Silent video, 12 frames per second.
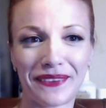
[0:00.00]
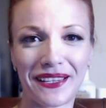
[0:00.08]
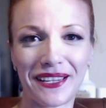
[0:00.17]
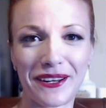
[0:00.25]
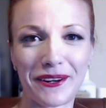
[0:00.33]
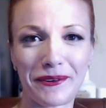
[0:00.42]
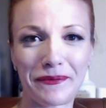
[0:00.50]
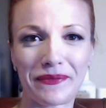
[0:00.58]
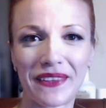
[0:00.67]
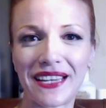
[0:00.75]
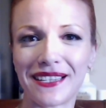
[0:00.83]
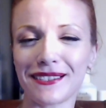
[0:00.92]
You know,
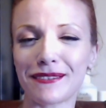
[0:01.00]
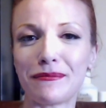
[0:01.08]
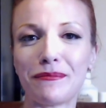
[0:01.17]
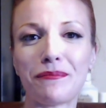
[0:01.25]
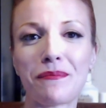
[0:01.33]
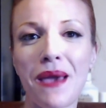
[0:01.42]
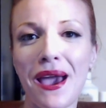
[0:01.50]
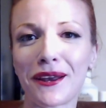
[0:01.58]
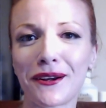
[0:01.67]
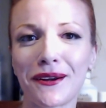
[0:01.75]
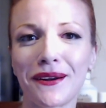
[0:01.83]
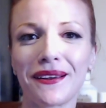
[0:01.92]
it doesn't
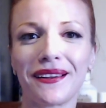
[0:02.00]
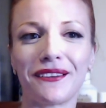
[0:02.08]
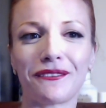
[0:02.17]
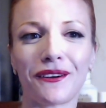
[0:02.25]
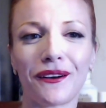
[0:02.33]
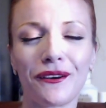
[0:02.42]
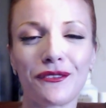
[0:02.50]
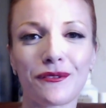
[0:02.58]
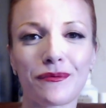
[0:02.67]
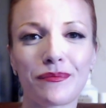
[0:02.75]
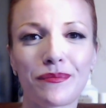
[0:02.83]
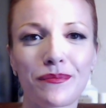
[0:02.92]
matter if other
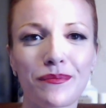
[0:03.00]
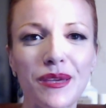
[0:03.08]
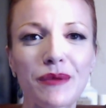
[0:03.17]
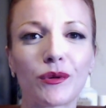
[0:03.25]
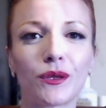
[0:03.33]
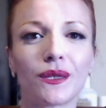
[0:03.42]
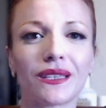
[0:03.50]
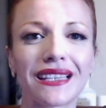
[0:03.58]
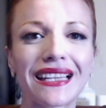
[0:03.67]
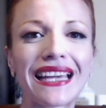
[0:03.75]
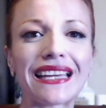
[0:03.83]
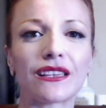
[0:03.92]
people
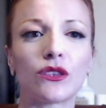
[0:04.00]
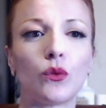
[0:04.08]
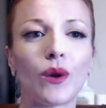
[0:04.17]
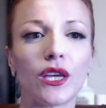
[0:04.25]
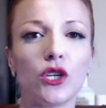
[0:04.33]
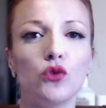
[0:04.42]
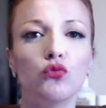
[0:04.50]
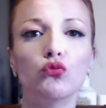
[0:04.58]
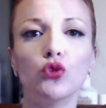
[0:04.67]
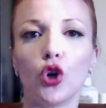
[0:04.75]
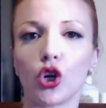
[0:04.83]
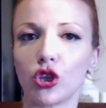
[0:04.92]
like the way you
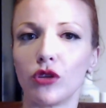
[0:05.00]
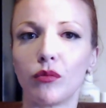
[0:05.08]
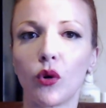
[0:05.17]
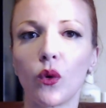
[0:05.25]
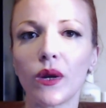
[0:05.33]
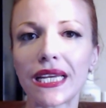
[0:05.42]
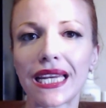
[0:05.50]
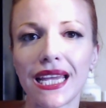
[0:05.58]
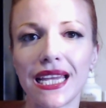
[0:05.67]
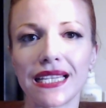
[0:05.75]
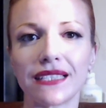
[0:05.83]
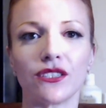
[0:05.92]
look. The point
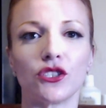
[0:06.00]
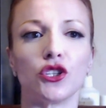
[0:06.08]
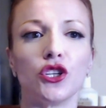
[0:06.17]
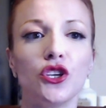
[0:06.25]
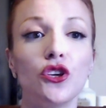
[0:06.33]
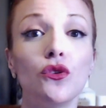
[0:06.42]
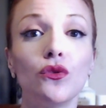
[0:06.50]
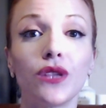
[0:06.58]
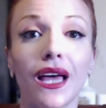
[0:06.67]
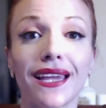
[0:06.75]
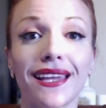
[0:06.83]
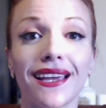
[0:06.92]
is, do you
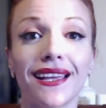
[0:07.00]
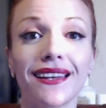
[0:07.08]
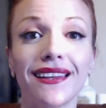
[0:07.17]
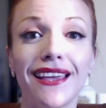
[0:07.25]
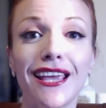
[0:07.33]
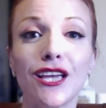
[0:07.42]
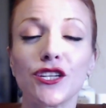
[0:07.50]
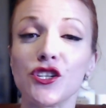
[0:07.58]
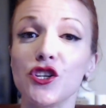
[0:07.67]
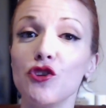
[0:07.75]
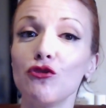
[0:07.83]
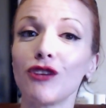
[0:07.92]
like it? Do
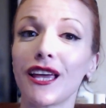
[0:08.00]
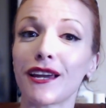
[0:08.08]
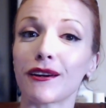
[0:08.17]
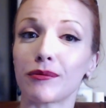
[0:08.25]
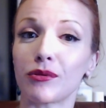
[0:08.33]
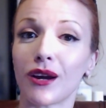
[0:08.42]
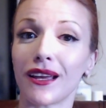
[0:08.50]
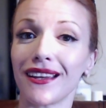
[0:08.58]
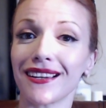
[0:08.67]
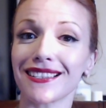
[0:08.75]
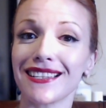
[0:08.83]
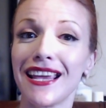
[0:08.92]
you like your
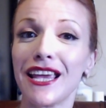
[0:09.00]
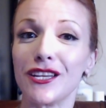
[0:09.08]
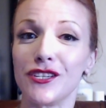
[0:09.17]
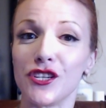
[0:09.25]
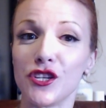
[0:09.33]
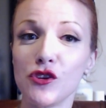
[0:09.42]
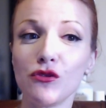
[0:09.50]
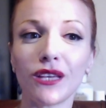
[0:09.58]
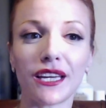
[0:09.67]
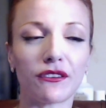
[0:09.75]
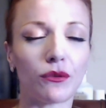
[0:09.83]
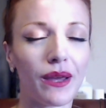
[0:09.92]
product? Do you
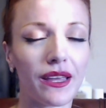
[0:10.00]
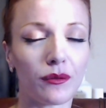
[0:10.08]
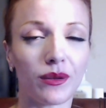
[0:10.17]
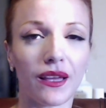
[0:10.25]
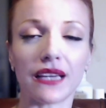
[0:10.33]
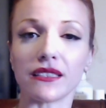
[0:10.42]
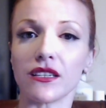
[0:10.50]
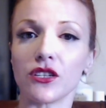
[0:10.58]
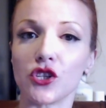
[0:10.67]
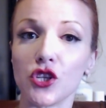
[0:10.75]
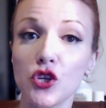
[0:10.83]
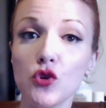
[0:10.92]
like the way it applies?
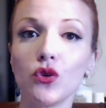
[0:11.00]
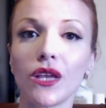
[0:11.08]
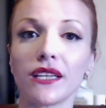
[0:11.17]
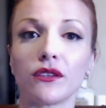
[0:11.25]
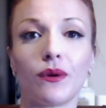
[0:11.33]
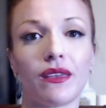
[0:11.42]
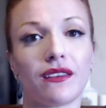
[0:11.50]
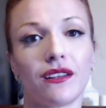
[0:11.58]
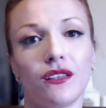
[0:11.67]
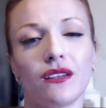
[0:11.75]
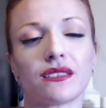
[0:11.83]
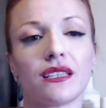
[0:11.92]
Do you like the way that it
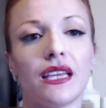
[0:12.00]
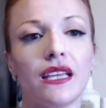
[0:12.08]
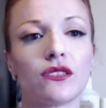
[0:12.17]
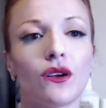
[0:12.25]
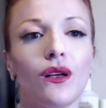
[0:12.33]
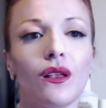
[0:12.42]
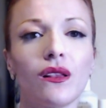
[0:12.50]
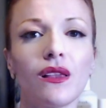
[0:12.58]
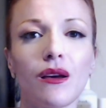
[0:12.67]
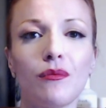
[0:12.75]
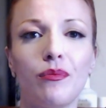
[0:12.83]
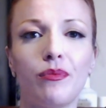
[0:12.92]
looks? It's all
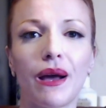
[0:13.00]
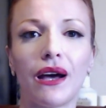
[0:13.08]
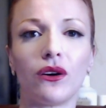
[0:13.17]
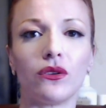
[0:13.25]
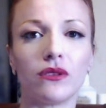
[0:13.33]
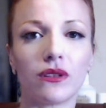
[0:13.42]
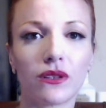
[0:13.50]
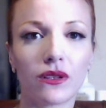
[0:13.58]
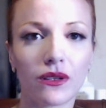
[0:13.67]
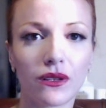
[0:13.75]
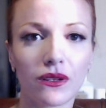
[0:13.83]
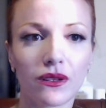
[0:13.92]
about
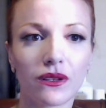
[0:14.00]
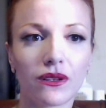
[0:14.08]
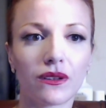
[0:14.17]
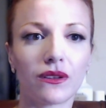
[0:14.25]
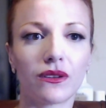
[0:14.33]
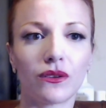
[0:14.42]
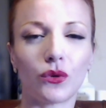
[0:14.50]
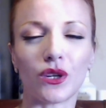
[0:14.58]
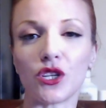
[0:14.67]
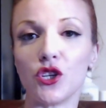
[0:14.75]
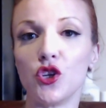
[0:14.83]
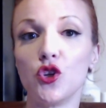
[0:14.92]
what
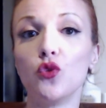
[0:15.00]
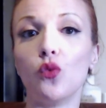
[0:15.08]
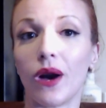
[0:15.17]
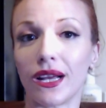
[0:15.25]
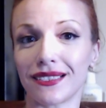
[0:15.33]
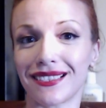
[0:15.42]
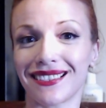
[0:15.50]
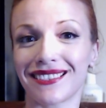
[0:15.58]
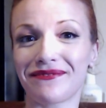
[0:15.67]
you want.